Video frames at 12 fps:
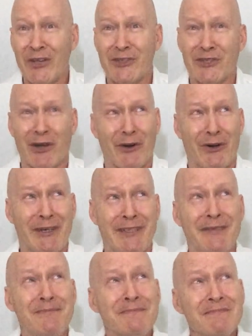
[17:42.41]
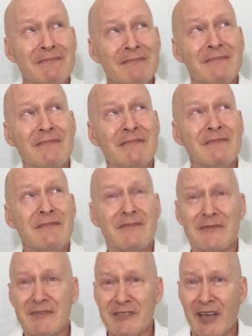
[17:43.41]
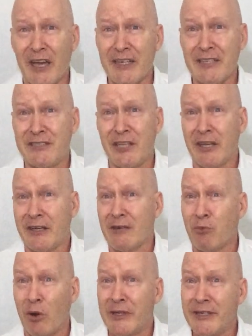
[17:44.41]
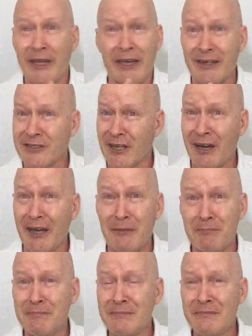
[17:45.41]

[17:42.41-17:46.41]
Sorry. I can take it one day at a time.